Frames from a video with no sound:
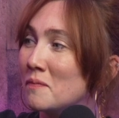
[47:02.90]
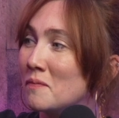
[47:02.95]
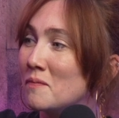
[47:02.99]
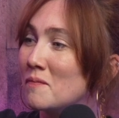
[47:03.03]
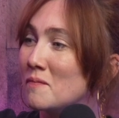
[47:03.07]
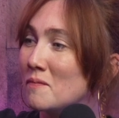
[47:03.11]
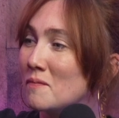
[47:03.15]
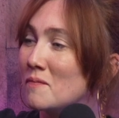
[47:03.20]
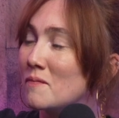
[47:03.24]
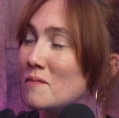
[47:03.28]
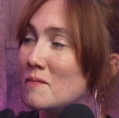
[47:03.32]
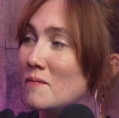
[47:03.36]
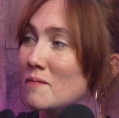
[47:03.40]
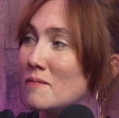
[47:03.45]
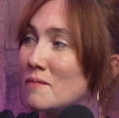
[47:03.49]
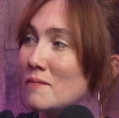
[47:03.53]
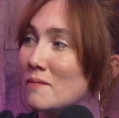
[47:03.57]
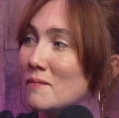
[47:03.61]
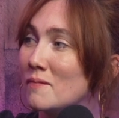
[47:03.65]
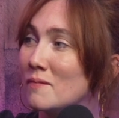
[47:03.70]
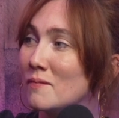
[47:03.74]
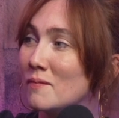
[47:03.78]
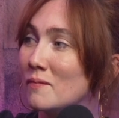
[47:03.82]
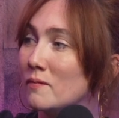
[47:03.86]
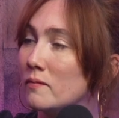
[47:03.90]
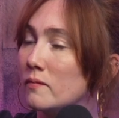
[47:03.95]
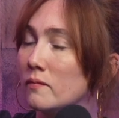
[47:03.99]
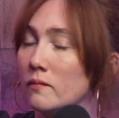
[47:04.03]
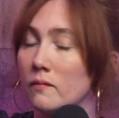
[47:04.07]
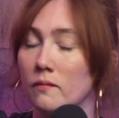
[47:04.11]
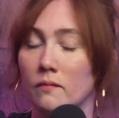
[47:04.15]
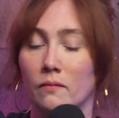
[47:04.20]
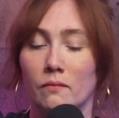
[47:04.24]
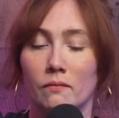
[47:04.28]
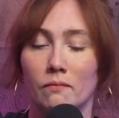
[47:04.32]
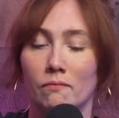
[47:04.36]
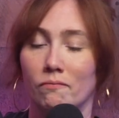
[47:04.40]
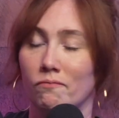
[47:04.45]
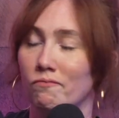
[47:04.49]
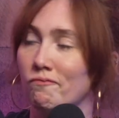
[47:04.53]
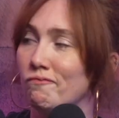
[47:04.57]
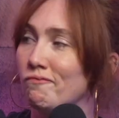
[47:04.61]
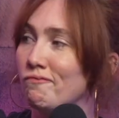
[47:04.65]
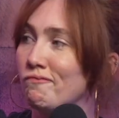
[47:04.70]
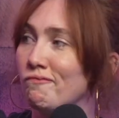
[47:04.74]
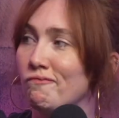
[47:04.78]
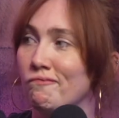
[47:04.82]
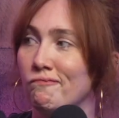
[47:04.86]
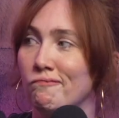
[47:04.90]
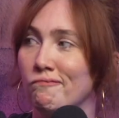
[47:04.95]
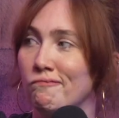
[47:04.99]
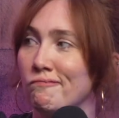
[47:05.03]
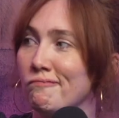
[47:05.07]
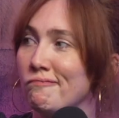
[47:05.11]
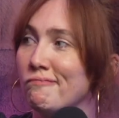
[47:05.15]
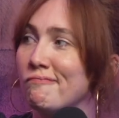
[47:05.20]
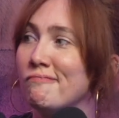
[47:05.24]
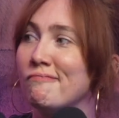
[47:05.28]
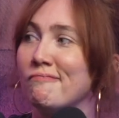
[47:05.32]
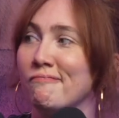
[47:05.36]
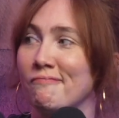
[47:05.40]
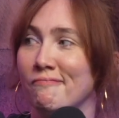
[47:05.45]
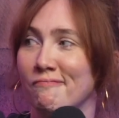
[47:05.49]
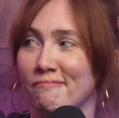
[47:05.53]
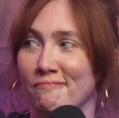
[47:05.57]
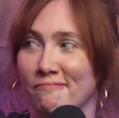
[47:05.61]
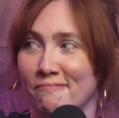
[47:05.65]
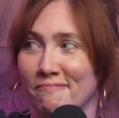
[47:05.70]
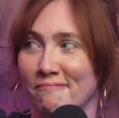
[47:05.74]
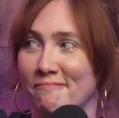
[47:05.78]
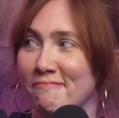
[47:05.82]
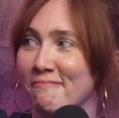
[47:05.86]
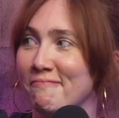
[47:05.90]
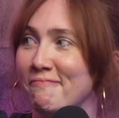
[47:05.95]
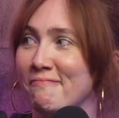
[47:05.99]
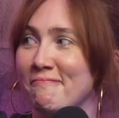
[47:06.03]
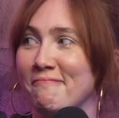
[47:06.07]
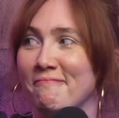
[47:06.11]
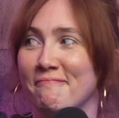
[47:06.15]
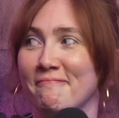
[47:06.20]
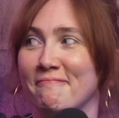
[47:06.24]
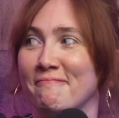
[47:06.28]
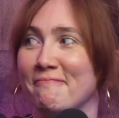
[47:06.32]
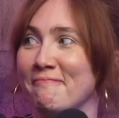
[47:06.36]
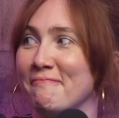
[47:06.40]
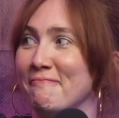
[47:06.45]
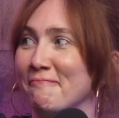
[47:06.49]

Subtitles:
No words are spoken by the person on screen.